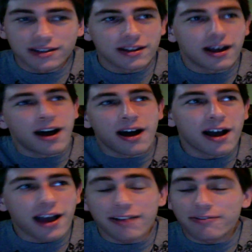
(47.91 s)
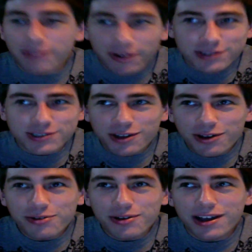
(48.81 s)
At first,
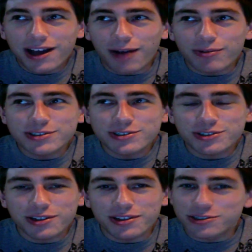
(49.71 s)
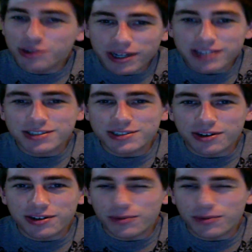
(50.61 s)
though, I wasn't sure that the showcase had started.